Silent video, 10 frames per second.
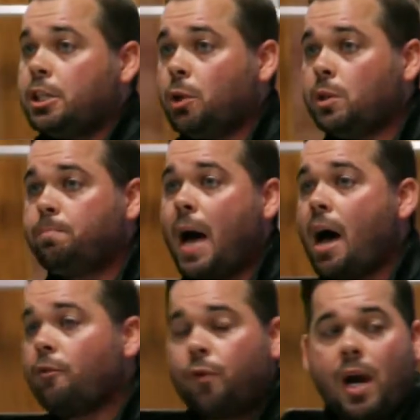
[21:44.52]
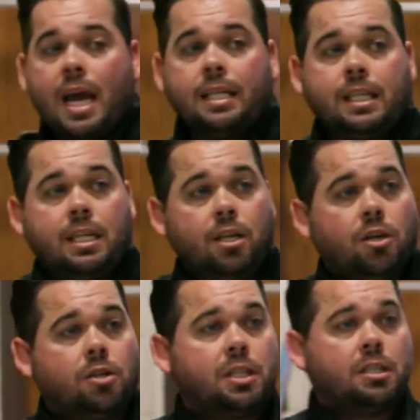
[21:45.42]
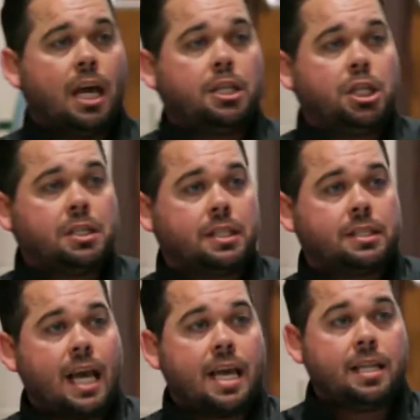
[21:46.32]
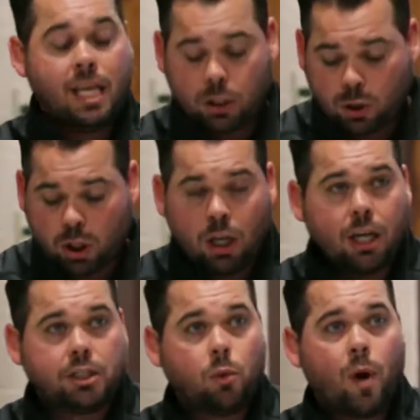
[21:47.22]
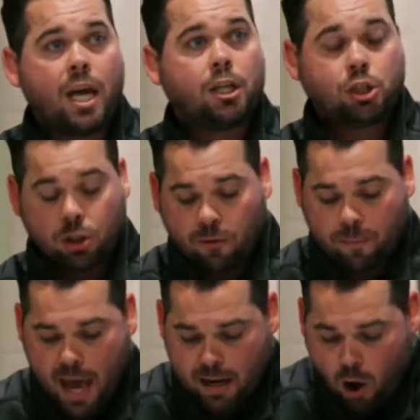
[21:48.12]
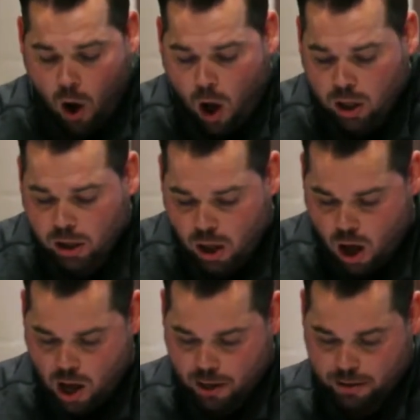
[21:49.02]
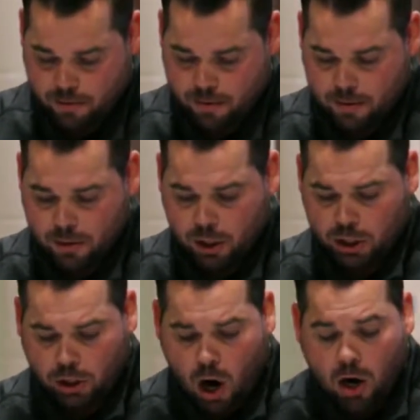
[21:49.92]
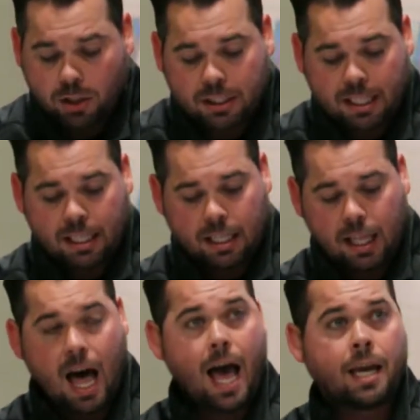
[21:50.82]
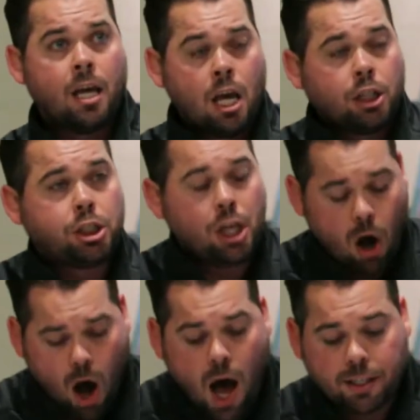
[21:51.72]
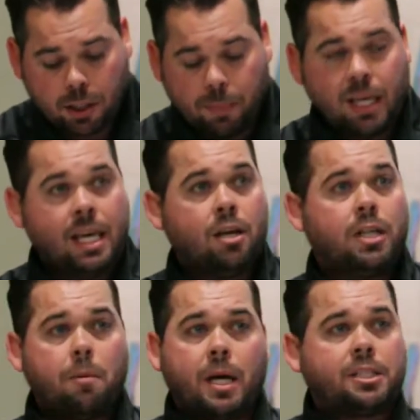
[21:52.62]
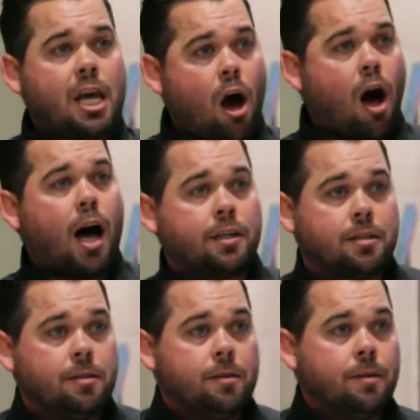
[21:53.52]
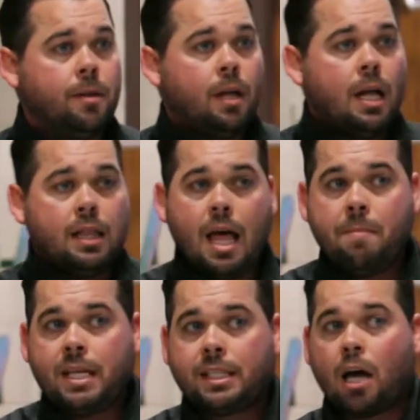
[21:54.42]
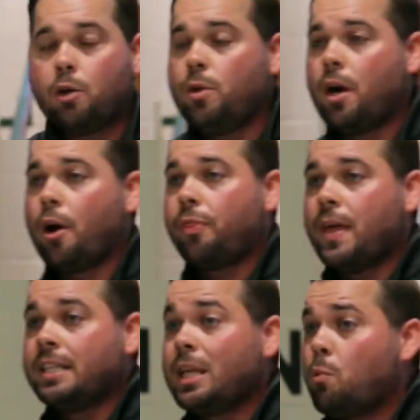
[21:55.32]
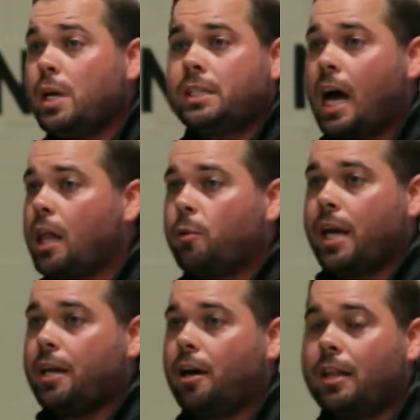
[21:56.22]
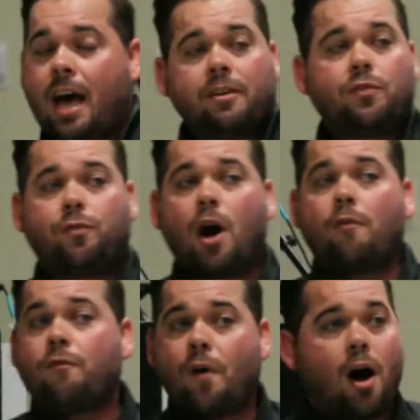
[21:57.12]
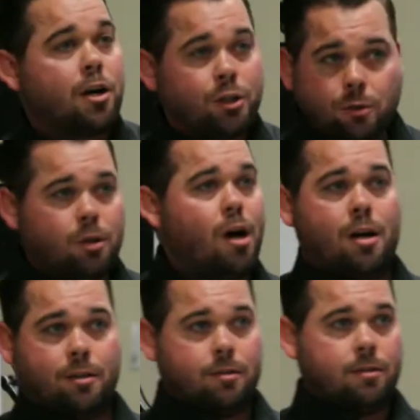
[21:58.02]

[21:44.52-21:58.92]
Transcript: She was bound for eighteen years, and, and Jesus is saying this is the way it should have been all along. The stars didn't align. She ought to be healed. Everybody say ought. Let me tell you, there are things that we tolerate in our lives for far too long.